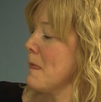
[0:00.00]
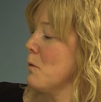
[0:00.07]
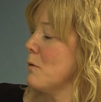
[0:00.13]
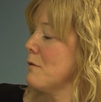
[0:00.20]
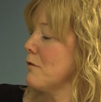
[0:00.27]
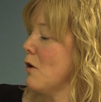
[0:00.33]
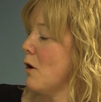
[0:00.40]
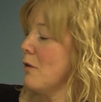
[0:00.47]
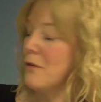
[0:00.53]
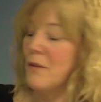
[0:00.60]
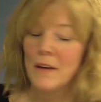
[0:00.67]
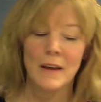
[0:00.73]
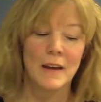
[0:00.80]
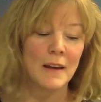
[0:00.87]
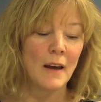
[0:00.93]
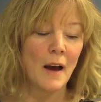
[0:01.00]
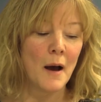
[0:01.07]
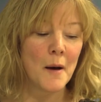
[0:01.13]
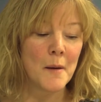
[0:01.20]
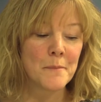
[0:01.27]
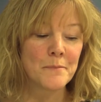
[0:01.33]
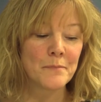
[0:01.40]
we've got the
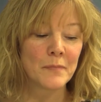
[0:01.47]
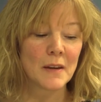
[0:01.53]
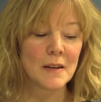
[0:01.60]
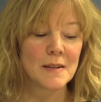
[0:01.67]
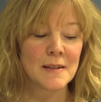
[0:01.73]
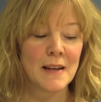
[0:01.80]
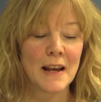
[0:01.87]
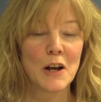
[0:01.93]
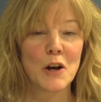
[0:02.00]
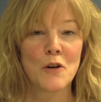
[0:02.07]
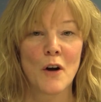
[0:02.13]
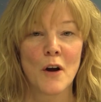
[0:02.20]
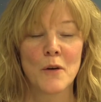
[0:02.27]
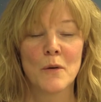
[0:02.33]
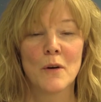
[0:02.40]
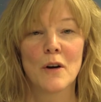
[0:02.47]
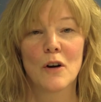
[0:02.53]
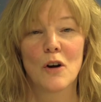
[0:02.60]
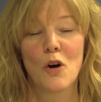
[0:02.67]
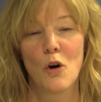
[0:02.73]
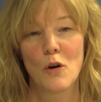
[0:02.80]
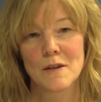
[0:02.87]

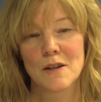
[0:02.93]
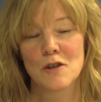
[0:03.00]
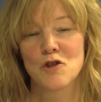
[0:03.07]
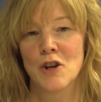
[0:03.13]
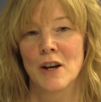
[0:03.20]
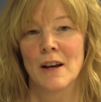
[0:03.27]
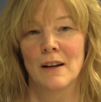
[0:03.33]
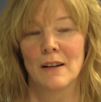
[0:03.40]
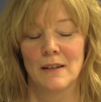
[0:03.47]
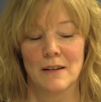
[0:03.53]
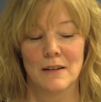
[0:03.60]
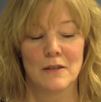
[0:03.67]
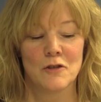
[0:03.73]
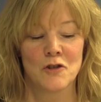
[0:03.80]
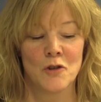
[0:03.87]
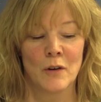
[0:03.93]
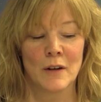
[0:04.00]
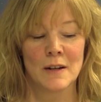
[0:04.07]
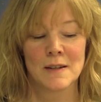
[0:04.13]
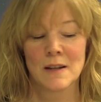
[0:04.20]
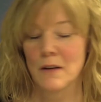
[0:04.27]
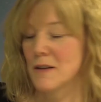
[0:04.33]
sacrococcygeal
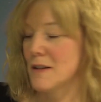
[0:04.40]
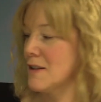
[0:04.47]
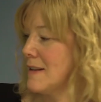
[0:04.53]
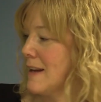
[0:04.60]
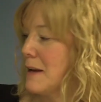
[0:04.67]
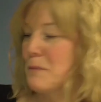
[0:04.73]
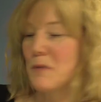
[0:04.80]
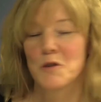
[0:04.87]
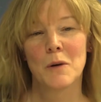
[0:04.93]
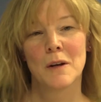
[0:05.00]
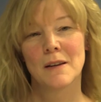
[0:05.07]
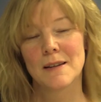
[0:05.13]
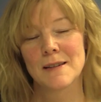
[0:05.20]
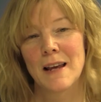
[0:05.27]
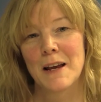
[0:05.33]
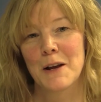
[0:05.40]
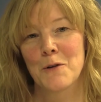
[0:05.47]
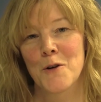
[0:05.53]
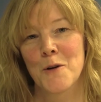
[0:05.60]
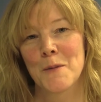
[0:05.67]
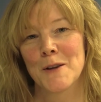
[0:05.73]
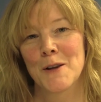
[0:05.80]
joint, so between the
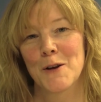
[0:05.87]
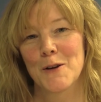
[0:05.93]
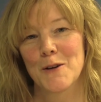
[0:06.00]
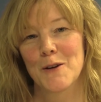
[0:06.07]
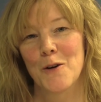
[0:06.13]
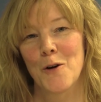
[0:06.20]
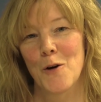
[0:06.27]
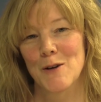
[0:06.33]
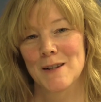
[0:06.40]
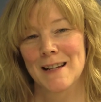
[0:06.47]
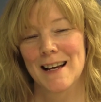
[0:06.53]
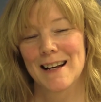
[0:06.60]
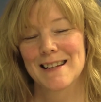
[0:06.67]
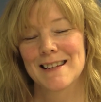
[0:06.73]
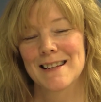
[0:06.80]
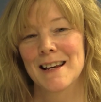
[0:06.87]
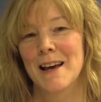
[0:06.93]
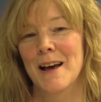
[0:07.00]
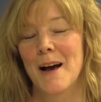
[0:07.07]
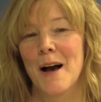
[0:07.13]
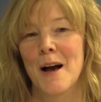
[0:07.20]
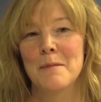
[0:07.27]
sacrum and the coccyx.
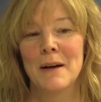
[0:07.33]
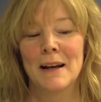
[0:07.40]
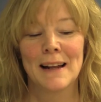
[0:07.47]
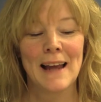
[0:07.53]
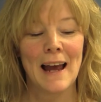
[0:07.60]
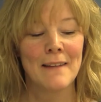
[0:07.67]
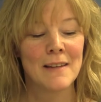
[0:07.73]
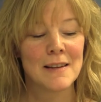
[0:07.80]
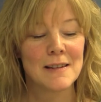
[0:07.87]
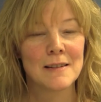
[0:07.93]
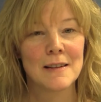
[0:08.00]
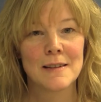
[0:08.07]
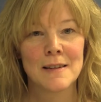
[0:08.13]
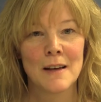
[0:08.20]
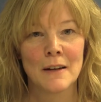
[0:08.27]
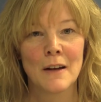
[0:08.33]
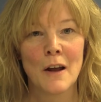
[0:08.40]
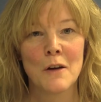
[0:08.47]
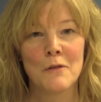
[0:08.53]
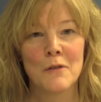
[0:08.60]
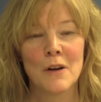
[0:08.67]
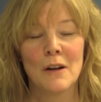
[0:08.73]
And again, this is a
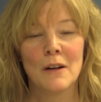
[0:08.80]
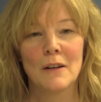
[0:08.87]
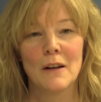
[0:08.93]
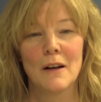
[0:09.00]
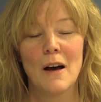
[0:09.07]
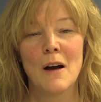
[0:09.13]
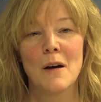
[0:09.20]
synovial